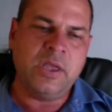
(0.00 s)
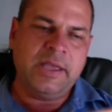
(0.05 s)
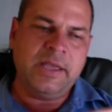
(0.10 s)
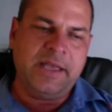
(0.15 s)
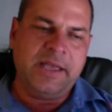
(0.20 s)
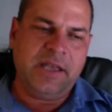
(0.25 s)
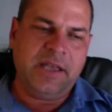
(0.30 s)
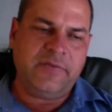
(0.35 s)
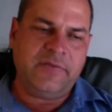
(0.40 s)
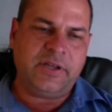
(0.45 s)

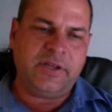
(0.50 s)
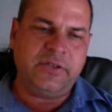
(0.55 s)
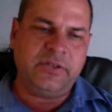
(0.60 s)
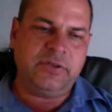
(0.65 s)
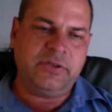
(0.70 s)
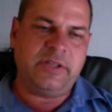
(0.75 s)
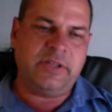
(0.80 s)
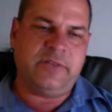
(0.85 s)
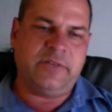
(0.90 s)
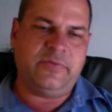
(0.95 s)
If I
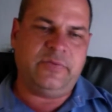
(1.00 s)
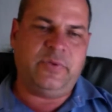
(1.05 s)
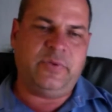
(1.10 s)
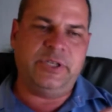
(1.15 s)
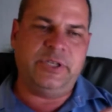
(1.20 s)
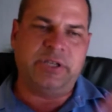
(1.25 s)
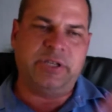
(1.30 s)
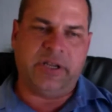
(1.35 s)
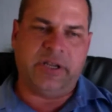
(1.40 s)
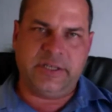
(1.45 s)
took that
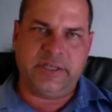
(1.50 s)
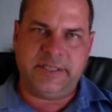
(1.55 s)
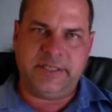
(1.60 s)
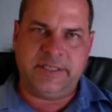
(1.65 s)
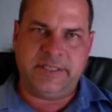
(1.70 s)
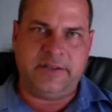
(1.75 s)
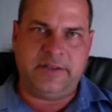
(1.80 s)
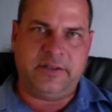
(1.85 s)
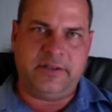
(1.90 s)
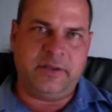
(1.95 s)
fridge and I
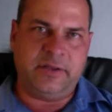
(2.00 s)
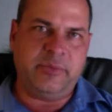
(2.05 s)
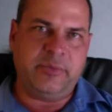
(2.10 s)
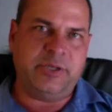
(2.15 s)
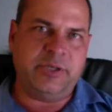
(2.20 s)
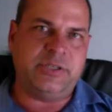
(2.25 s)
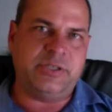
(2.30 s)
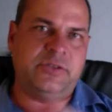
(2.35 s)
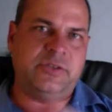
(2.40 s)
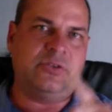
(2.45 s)
set the
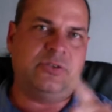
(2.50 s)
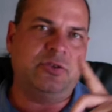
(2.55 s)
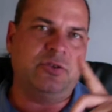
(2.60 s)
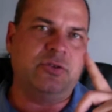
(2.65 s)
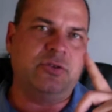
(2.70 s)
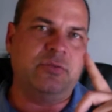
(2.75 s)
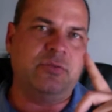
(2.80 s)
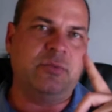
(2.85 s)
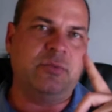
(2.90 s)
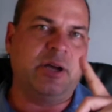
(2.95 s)
temperature
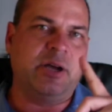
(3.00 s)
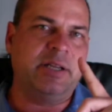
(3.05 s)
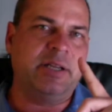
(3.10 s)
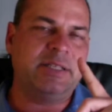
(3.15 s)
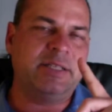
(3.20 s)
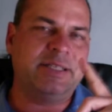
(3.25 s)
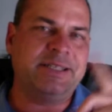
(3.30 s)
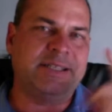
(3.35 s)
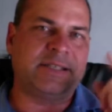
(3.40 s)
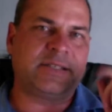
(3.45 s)
to minus
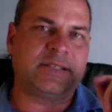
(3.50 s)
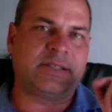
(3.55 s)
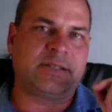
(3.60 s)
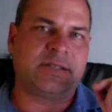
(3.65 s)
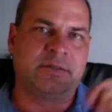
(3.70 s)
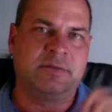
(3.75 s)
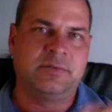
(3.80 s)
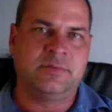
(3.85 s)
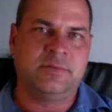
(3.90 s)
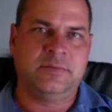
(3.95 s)
6,
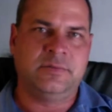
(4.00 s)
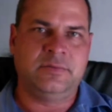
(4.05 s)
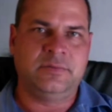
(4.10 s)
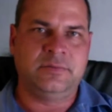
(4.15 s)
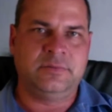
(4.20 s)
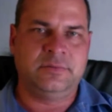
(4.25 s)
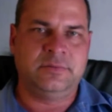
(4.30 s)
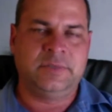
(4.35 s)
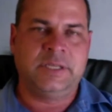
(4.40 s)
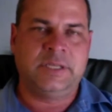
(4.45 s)

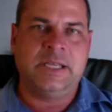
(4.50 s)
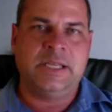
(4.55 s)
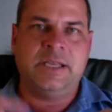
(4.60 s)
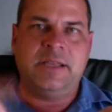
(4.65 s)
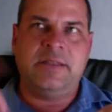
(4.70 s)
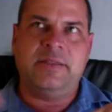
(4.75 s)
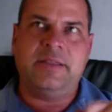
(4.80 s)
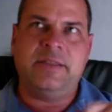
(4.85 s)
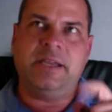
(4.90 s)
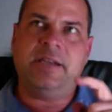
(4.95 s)

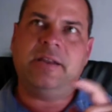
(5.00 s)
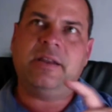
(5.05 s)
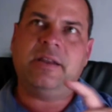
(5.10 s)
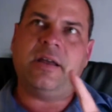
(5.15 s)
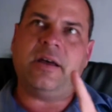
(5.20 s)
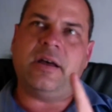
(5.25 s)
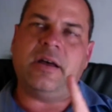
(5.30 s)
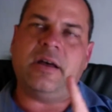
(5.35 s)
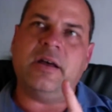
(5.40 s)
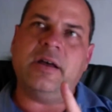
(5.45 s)

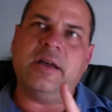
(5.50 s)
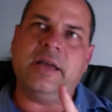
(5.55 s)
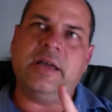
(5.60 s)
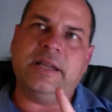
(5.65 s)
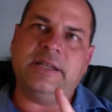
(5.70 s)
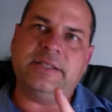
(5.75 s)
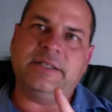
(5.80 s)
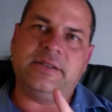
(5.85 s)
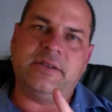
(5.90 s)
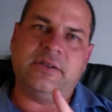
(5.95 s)
then, and
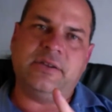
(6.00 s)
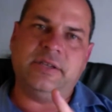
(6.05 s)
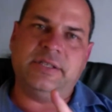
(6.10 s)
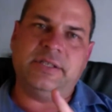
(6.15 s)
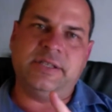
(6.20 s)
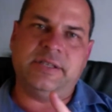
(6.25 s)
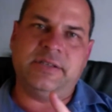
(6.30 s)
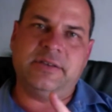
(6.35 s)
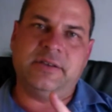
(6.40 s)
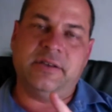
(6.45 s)
it's
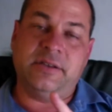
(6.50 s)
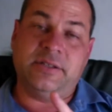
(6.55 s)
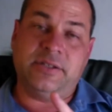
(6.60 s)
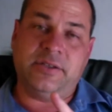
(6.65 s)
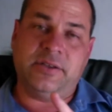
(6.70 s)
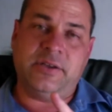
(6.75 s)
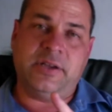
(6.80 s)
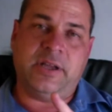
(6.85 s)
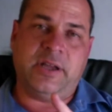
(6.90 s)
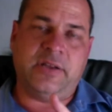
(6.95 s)

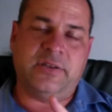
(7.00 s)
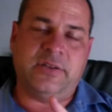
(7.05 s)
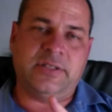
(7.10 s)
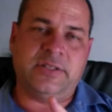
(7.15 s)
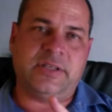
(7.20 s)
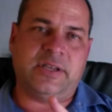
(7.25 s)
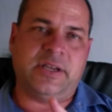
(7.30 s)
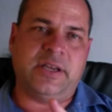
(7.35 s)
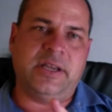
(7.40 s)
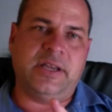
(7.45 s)
30
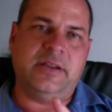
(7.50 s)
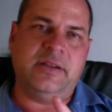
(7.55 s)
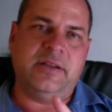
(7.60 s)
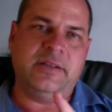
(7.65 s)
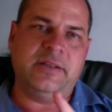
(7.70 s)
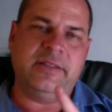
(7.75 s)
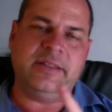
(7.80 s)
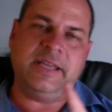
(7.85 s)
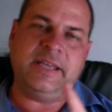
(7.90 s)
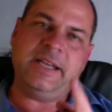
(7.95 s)
outside,
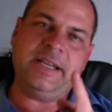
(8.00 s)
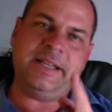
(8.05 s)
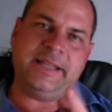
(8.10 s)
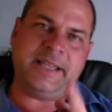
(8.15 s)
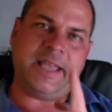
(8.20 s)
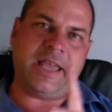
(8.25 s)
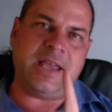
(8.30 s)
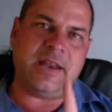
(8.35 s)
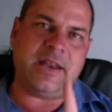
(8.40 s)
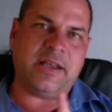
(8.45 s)
then it
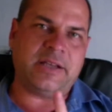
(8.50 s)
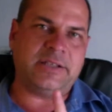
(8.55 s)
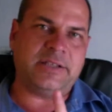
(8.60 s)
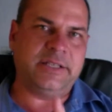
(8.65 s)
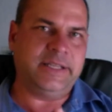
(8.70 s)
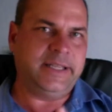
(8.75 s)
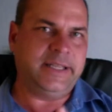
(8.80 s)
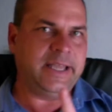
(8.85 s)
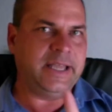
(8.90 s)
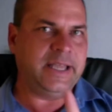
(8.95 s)
can
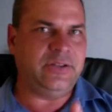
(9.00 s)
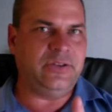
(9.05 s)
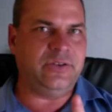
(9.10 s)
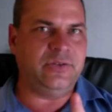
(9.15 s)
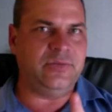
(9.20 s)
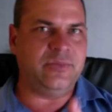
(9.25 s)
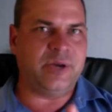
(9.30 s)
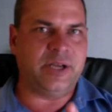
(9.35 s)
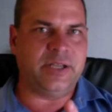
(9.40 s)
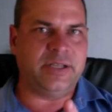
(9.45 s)
actually get to
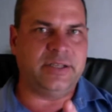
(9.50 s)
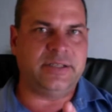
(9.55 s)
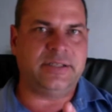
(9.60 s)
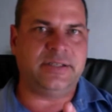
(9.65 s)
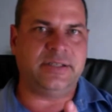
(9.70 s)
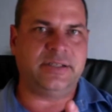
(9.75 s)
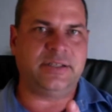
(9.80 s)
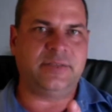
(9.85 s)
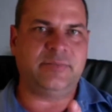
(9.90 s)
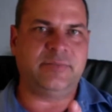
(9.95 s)
minus
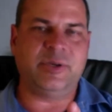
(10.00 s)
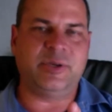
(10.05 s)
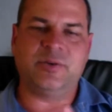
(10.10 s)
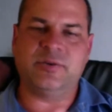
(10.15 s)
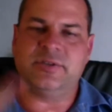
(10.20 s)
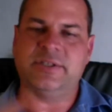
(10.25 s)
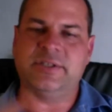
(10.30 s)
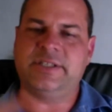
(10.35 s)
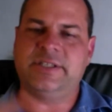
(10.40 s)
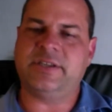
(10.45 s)
6
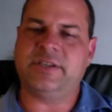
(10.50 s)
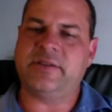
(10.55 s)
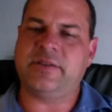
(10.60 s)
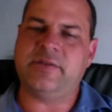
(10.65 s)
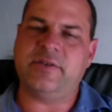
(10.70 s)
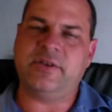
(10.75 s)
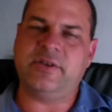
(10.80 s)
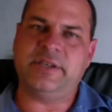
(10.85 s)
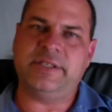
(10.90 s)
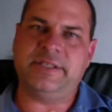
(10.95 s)
because it's a
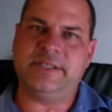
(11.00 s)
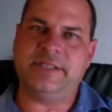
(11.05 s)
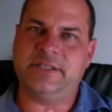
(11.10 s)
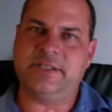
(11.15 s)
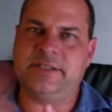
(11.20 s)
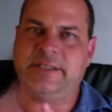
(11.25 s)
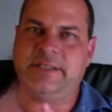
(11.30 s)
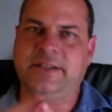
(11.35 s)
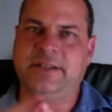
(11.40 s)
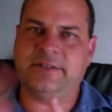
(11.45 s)
36
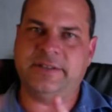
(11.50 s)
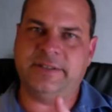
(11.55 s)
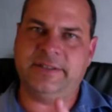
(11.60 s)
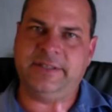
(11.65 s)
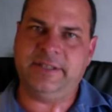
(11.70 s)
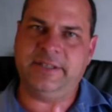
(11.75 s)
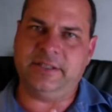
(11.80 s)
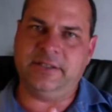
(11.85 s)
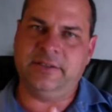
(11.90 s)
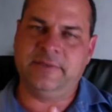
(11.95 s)
delta
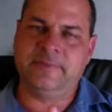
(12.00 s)
T,